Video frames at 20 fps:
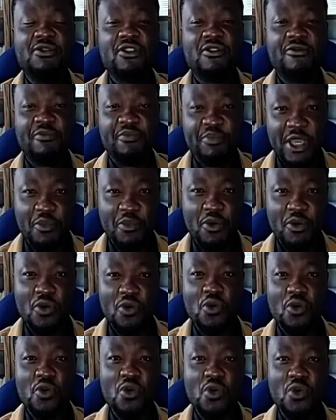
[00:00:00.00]
People
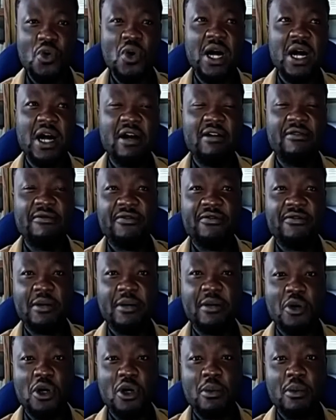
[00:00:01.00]
who have
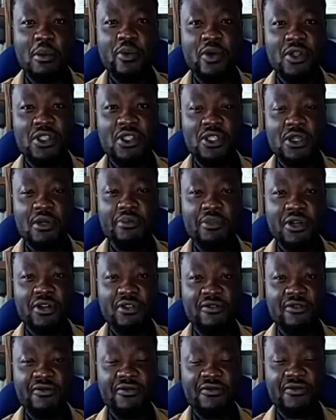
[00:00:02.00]
come up with something of
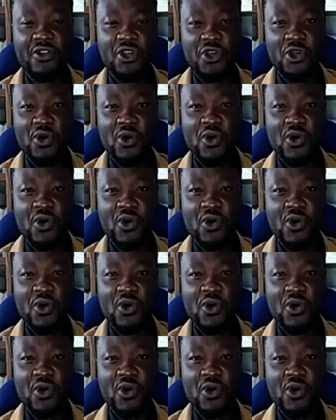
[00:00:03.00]
your